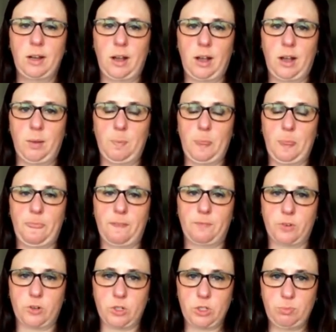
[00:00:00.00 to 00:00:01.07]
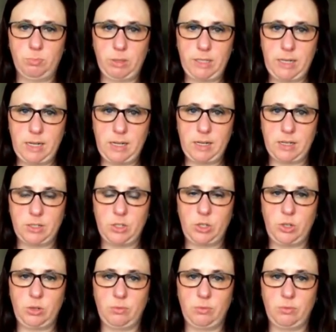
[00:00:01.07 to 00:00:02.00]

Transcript: The first bleed is